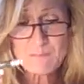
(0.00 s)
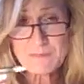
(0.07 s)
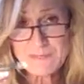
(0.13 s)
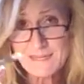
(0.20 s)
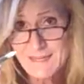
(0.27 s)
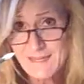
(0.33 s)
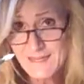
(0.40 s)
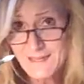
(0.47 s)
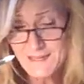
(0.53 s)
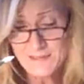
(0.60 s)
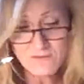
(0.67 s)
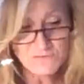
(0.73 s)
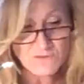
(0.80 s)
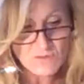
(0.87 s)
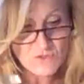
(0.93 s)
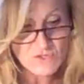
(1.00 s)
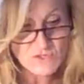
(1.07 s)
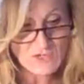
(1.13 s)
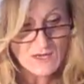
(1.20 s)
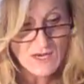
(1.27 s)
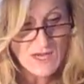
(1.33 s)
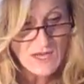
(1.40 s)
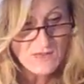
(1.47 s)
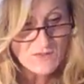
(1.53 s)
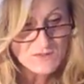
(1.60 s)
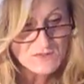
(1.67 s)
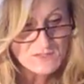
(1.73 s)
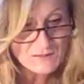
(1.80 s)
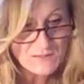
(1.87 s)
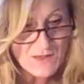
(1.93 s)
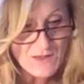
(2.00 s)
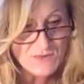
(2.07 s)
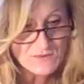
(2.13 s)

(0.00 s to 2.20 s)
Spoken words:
bleeding in the future. There's some